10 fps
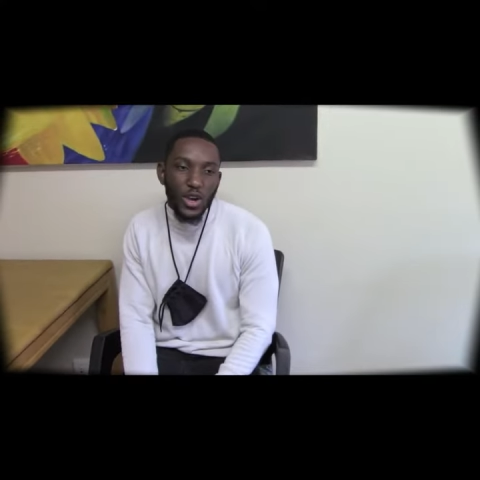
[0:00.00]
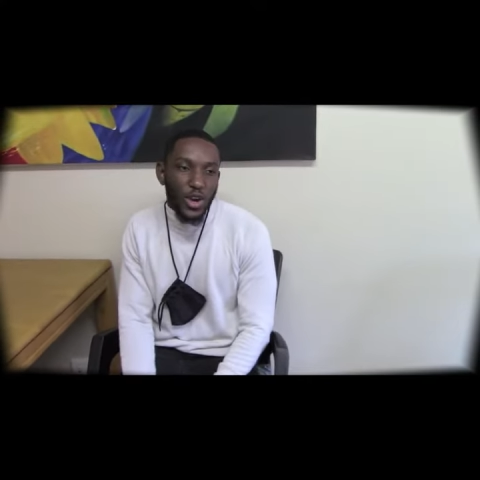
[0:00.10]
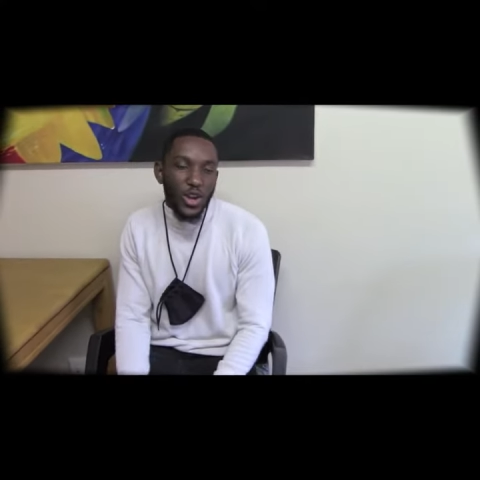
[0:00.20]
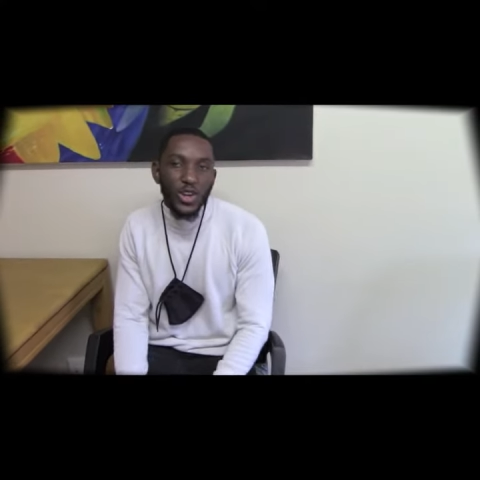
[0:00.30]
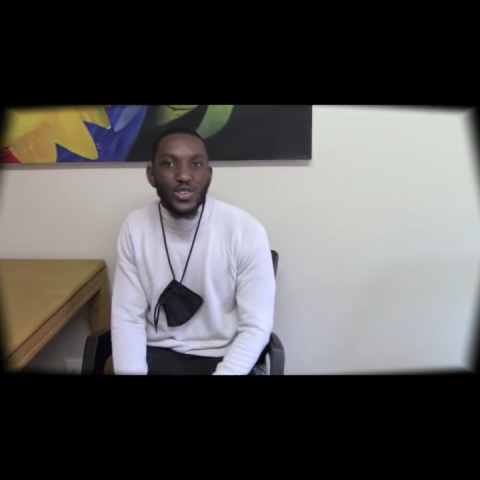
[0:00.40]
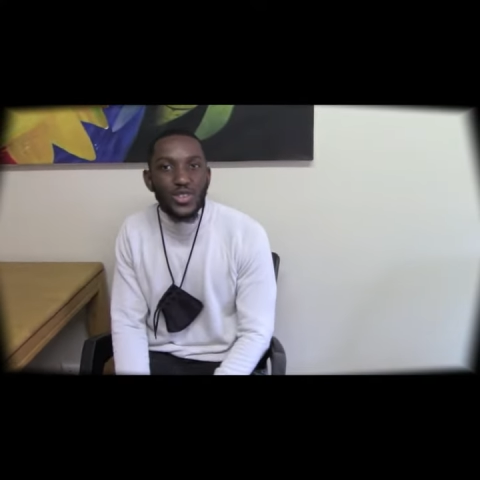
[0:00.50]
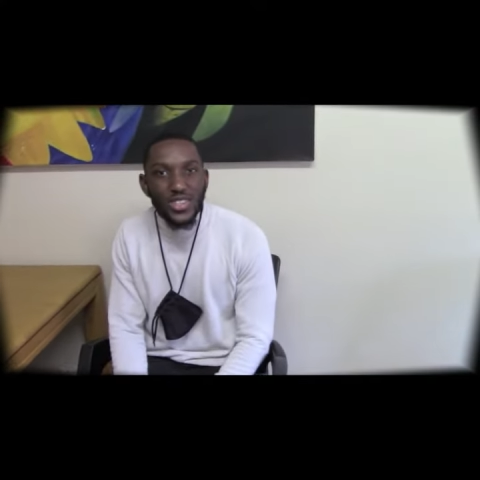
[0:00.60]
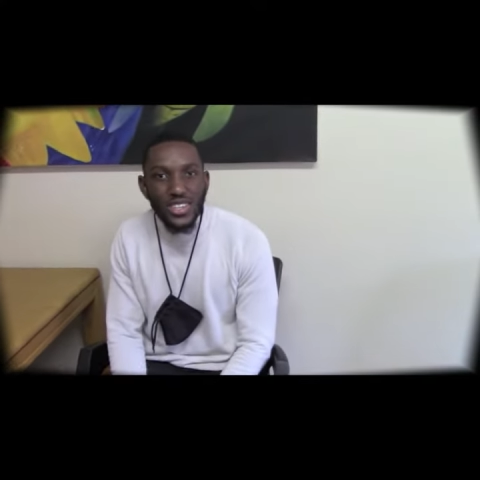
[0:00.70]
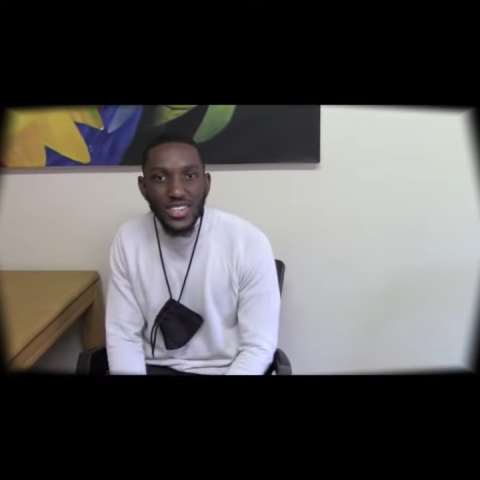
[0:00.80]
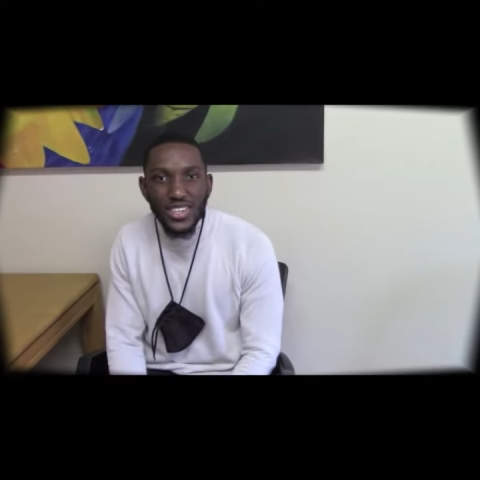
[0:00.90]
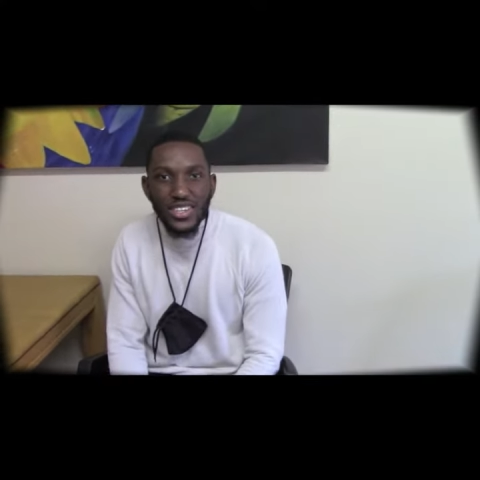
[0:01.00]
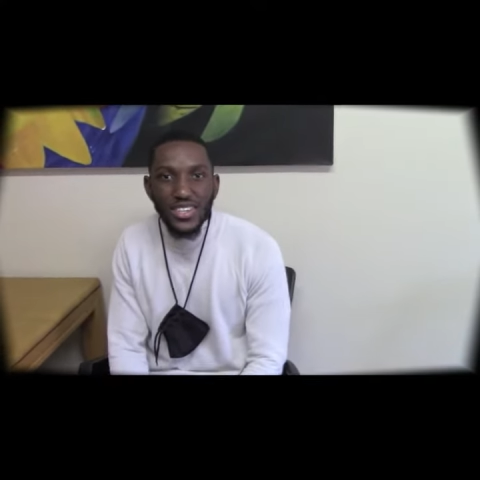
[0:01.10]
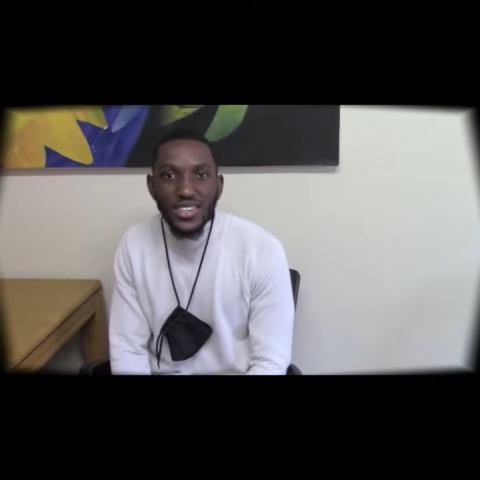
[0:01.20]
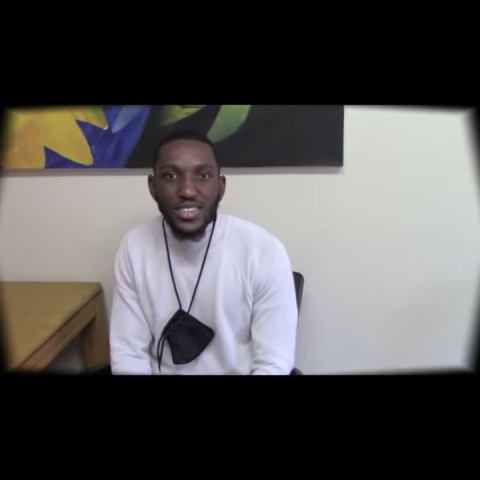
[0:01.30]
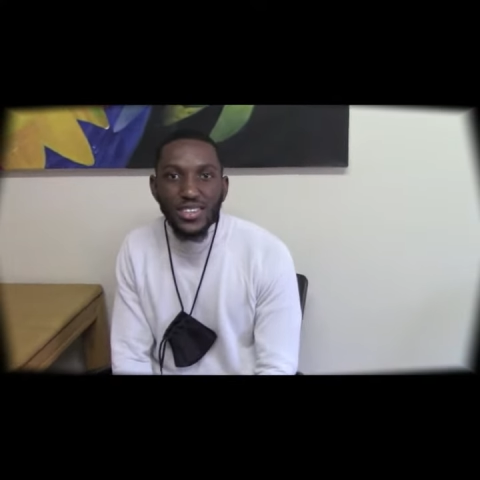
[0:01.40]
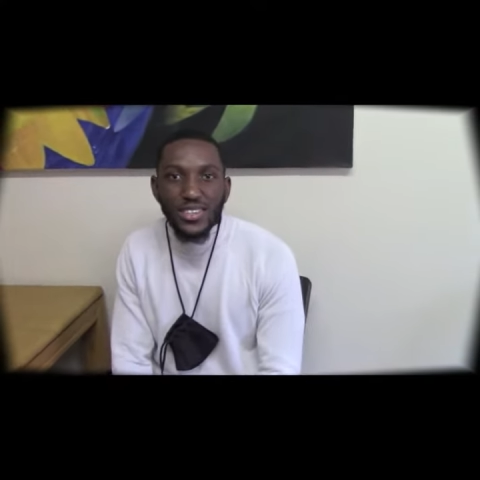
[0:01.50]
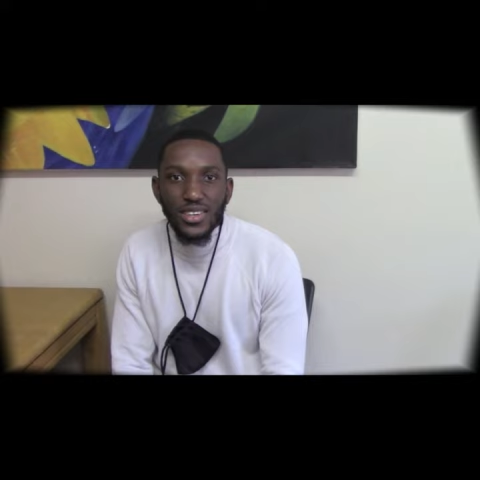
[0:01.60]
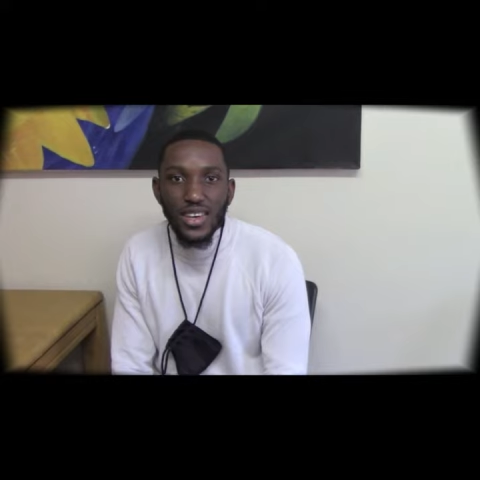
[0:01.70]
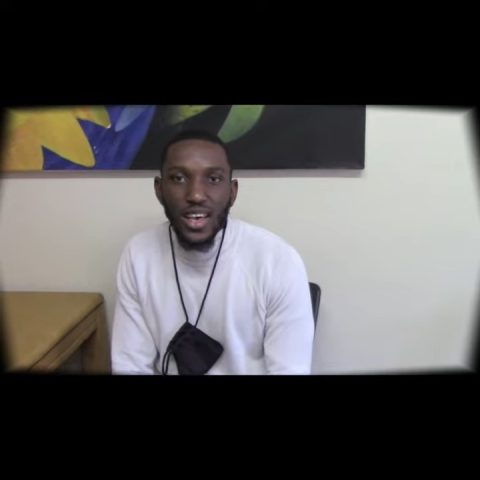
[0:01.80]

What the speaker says: got closer to the teachers.